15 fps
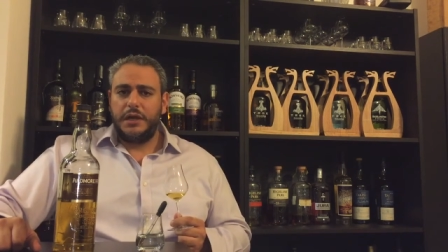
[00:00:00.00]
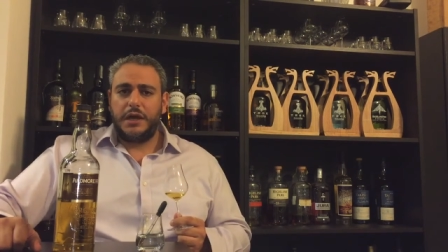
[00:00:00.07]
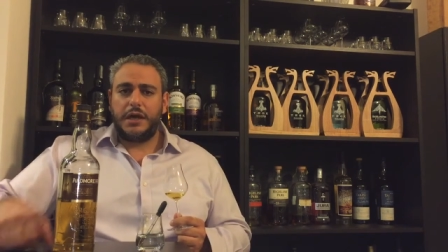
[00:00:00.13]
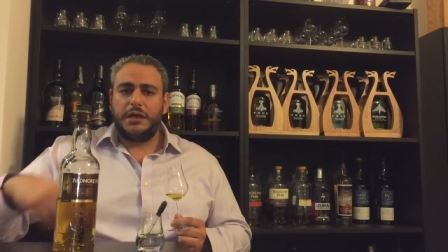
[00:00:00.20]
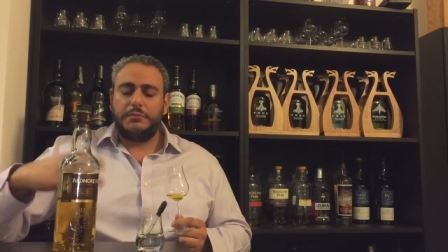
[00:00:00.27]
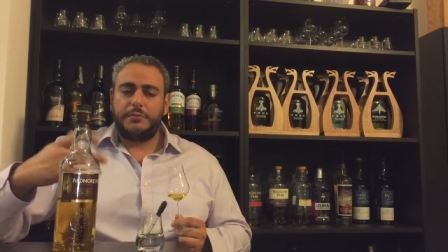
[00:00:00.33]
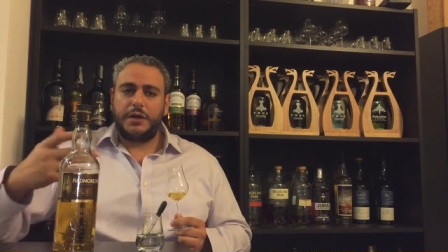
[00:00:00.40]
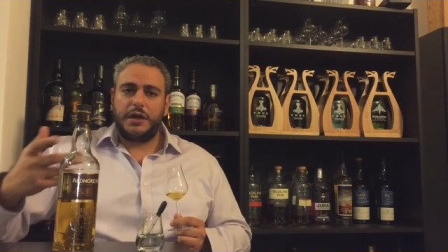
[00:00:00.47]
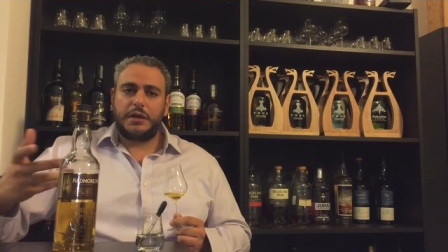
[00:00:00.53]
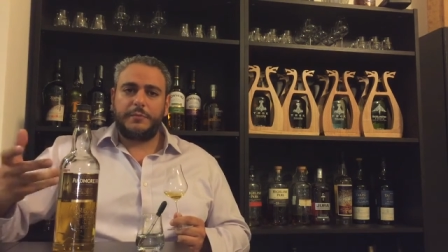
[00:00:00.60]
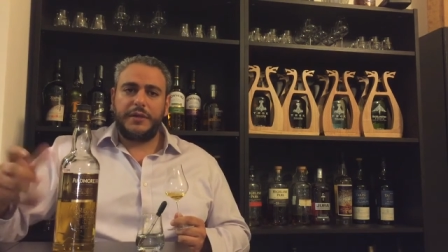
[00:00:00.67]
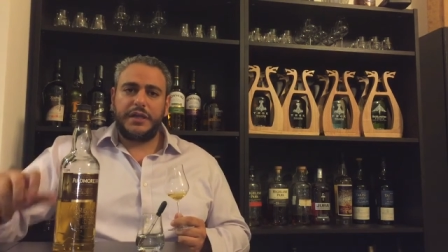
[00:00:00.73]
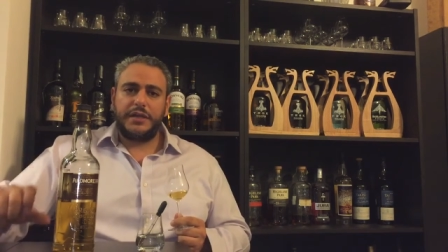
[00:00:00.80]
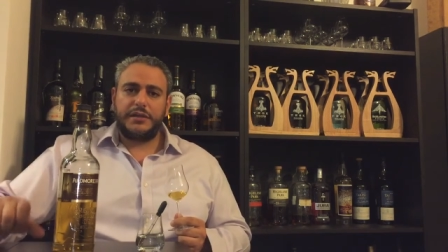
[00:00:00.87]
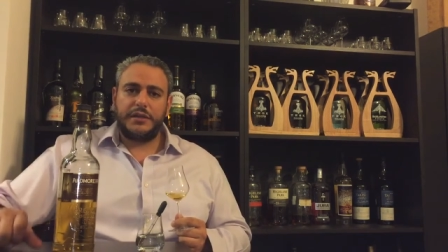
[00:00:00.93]
Highland
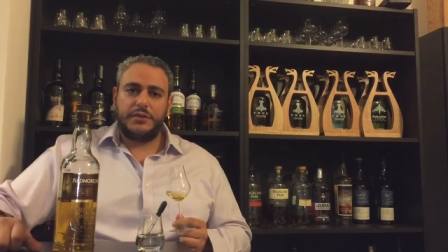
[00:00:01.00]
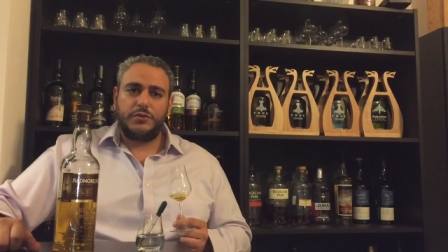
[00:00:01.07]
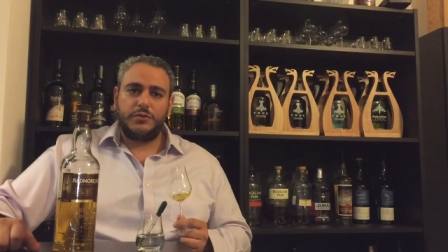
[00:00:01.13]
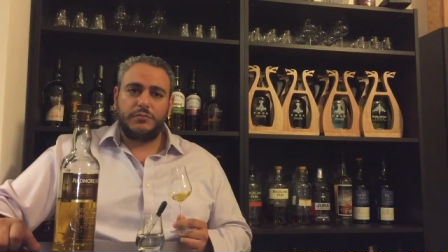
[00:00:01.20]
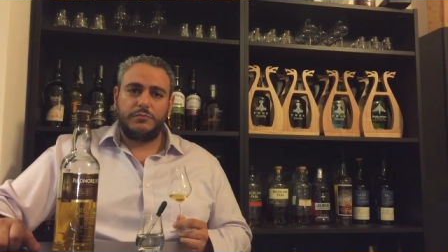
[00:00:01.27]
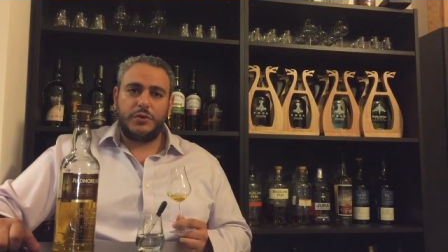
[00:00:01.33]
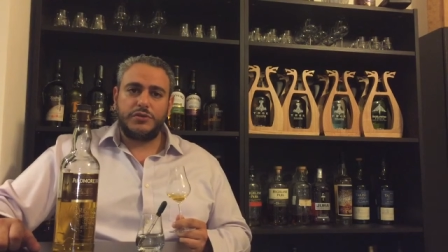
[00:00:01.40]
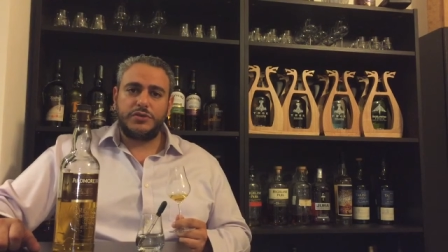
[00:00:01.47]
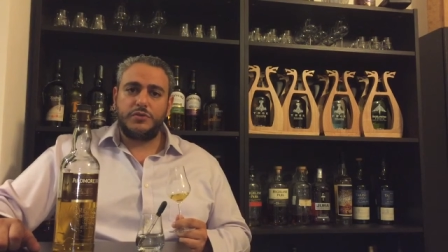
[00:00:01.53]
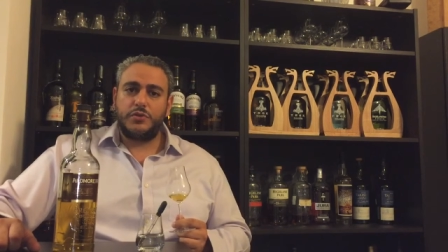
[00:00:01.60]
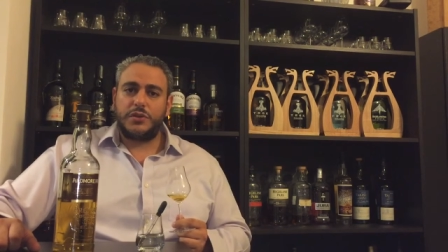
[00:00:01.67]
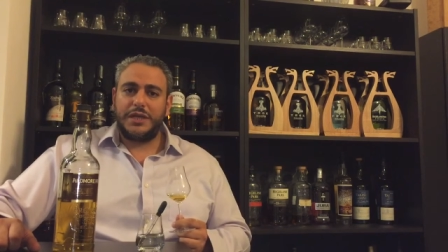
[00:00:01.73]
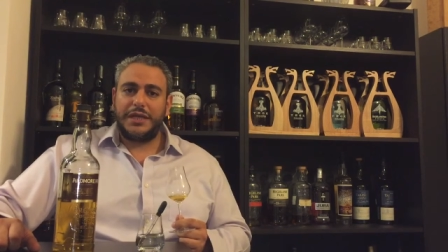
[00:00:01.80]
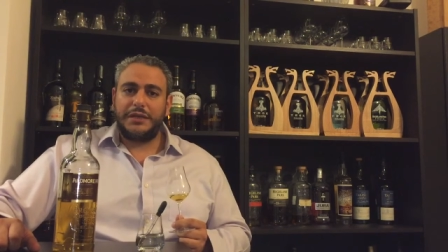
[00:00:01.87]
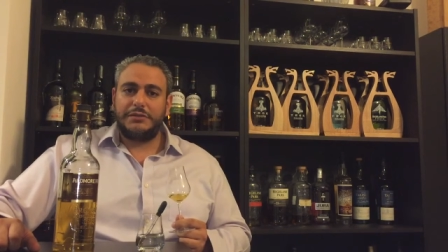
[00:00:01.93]
Park being the most
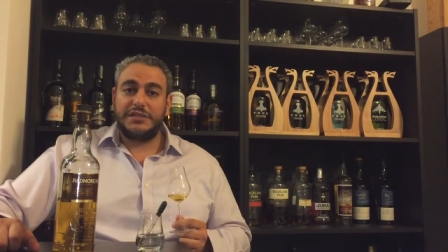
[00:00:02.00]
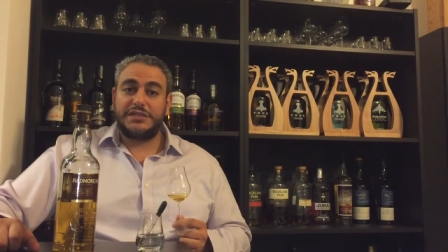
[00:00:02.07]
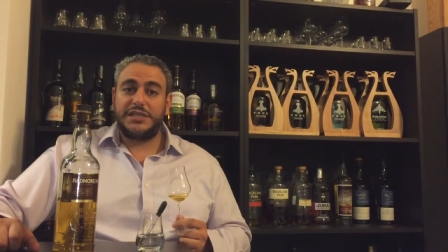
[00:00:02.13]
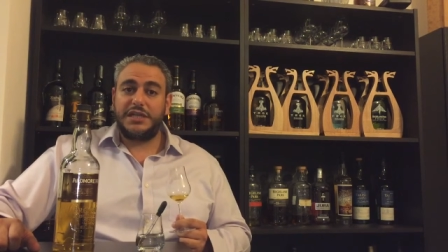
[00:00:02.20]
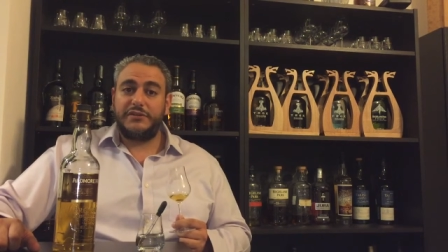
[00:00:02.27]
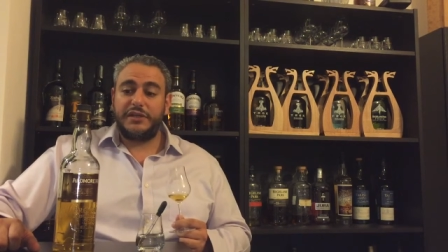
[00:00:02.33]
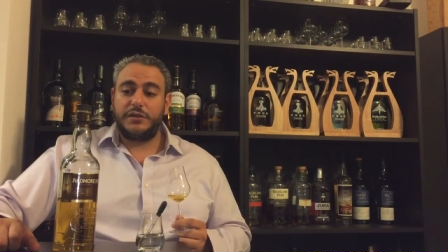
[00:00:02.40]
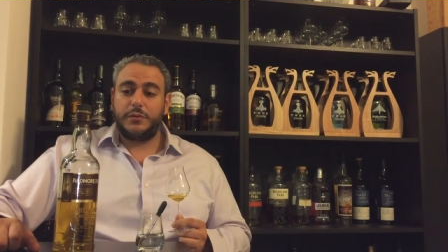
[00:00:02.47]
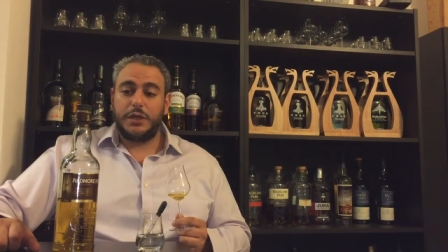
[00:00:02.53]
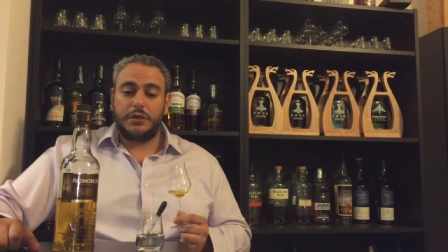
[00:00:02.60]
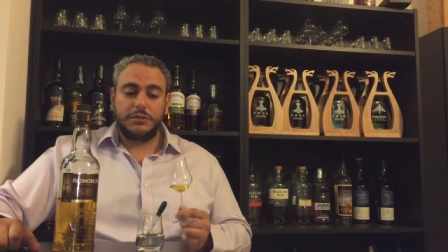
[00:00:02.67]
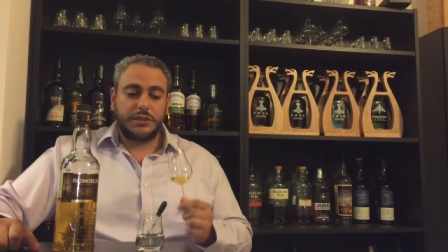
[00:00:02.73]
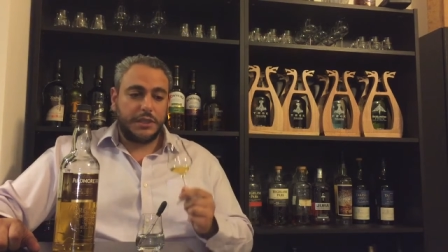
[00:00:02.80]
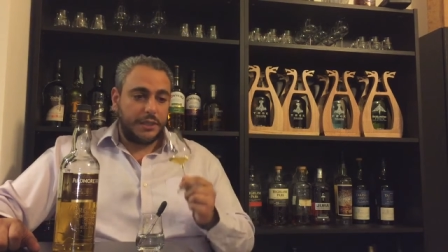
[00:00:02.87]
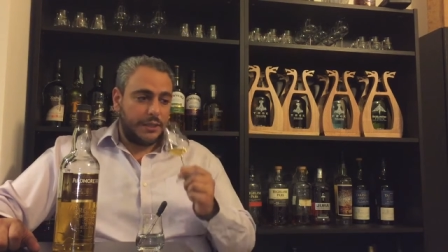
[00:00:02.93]
northerly distillery in the
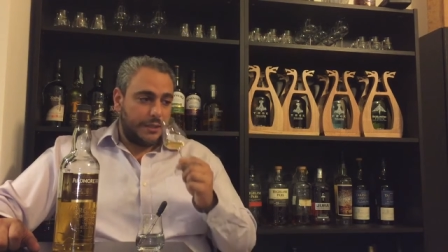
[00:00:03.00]
world.